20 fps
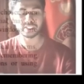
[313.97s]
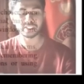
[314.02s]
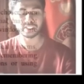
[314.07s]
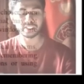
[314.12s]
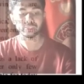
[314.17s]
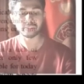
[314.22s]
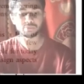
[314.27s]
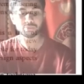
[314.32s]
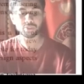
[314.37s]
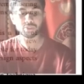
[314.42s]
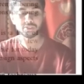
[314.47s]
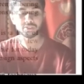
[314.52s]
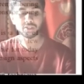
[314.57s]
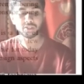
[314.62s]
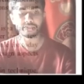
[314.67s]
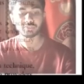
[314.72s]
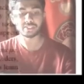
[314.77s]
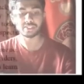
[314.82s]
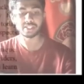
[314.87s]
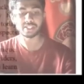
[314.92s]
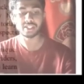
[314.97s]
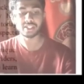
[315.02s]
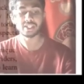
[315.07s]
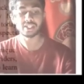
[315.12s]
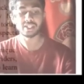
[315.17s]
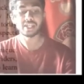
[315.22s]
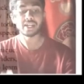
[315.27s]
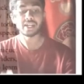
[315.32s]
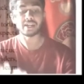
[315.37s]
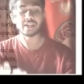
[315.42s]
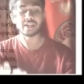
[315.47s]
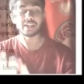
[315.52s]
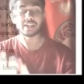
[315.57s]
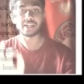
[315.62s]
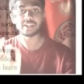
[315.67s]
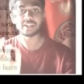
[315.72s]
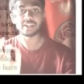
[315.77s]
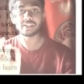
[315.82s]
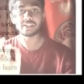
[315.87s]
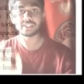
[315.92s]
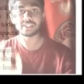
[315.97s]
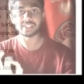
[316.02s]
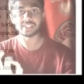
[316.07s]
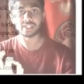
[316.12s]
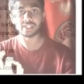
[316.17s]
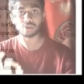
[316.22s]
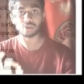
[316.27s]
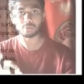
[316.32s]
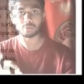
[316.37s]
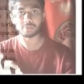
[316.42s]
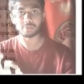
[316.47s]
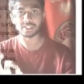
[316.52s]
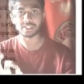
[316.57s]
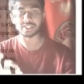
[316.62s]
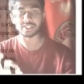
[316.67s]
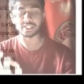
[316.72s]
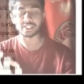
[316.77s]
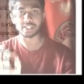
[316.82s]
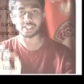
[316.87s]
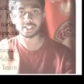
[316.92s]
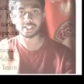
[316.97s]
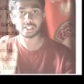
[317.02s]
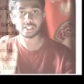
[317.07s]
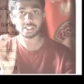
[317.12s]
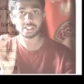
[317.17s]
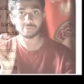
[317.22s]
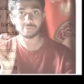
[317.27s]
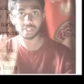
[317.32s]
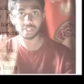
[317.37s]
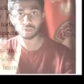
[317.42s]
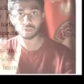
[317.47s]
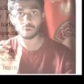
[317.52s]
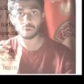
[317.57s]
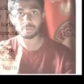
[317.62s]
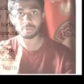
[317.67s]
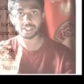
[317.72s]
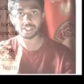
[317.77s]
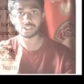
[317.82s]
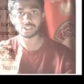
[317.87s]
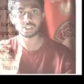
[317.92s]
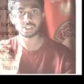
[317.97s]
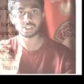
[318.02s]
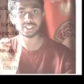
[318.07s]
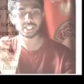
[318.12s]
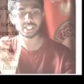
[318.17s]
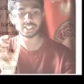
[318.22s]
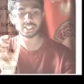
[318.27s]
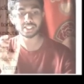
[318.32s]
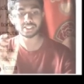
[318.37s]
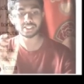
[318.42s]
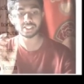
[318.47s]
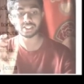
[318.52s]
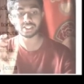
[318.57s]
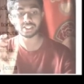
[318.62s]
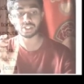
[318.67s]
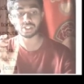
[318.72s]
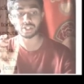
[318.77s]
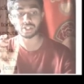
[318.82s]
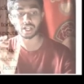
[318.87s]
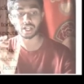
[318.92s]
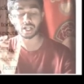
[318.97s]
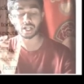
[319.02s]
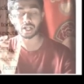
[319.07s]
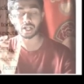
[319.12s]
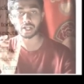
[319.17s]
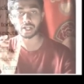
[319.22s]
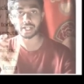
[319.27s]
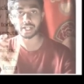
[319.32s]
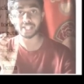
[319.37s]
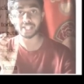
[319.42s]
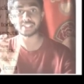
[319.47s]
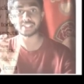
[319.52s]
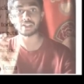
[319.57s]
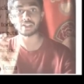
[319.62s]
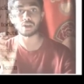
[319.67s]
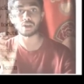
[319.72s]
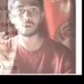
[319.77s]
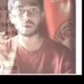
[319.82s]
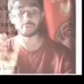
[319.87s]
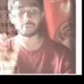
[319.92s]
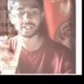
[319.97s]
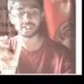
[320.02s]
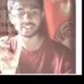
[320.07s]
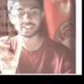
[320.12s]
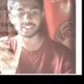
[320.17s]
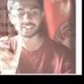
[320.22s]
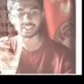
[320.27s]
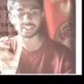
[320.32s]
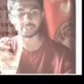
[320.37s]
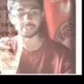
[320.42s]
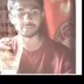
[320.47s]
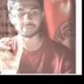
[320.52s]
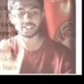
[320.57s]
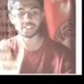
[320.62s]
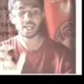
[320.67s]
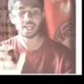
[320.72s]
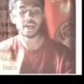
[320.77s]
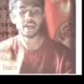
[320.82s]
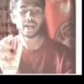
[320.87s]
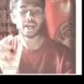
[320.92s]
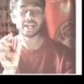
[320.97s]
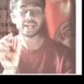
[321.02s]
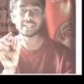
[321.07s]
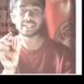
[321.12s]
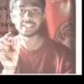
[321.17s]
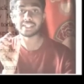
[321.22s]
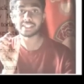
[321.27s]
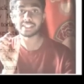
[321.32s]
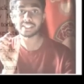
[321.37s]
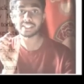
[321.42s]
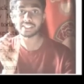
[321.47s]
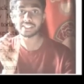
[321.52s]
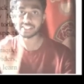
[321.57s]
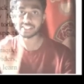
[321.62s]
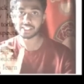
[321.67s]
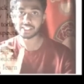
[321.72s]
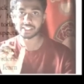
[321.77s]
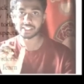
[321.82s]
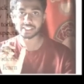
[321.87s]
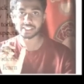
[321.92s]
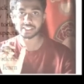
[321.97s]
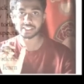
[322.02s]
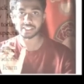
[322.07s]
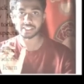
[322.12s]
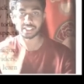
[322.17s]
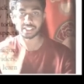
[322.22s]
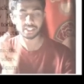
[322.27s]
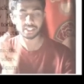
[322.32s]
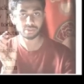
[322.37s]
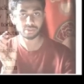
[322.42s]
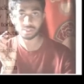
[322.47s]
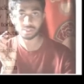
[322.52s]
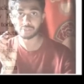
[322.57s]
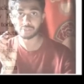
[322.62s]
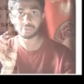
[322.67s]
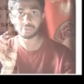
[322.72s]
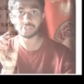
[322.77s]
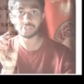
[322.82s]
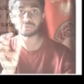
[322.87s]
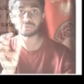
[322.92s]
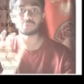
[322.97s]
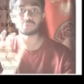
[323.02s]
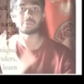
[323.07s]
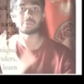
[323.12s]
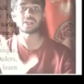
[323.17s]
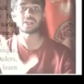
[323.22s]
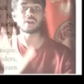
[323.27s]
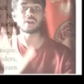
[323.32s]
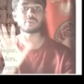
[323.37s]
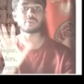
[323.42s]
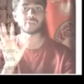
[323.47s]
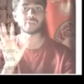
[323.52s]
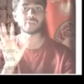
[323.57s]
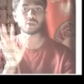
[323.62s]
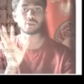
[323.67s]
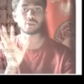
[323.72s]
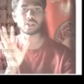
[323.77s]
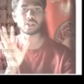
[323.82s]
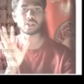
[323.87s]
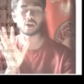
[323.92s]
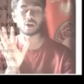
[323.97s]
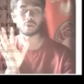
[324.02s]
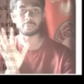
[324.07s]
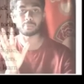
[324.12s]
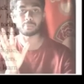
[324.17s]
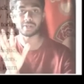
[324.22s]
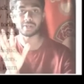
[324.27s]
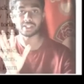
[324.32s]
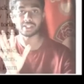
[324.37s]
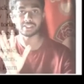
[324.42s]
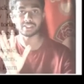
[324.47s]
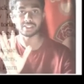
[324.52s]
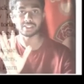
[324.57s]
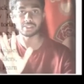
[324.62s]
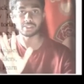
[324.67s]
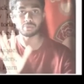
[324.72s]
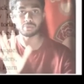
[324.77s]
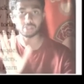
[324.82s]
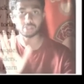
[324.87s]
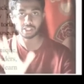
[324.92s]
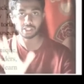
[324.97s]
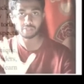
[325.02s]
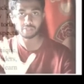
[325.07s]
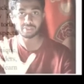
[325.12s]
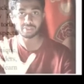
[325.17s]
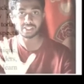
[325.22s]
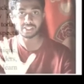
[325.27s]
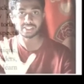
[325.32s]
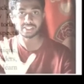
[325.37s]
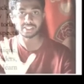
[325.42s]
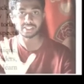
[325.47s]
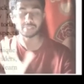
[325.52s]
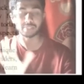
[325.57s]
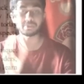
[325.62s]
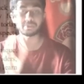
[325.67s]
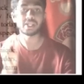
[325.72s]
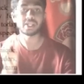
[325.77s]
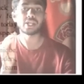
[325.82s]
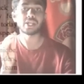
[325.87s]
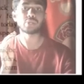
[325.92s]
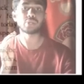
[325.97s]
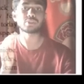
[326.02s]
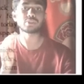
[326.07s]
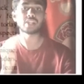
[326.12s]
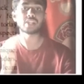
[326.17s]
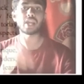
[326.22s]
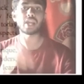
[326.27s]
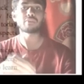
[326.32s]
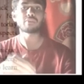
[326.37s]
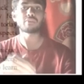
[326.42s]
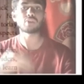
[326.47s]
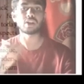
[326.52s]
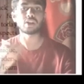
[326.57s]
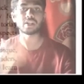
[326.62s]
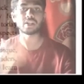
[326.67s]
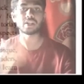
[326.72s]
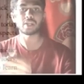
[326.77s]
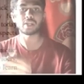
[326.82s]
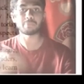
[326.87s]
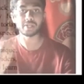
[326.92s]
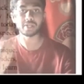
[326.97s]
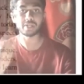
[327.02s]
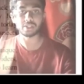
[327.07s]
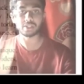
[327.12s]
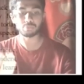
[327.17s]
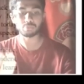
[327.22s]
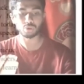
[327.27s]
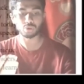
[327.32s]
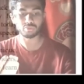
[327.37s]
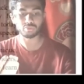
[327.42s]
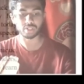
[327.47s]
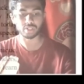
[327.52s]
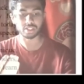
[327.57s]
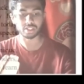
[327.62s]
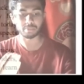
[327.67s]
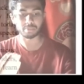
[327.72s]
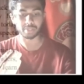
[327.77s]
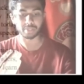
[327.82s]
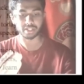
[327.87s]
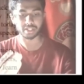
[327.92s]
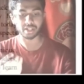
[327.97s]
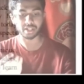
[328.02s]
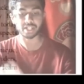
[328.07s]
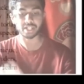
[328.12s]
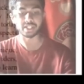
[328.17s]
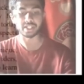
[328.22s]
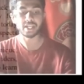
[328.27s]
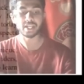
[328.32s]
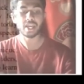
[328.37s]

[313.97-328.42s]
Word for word: systems what you have is the greater design complexity it is very complex to design such uh, nice uh, operating systems and learning is still necessary you, even if you make a very good uh, operating system or the graphical system you still have to learn and make it more further better right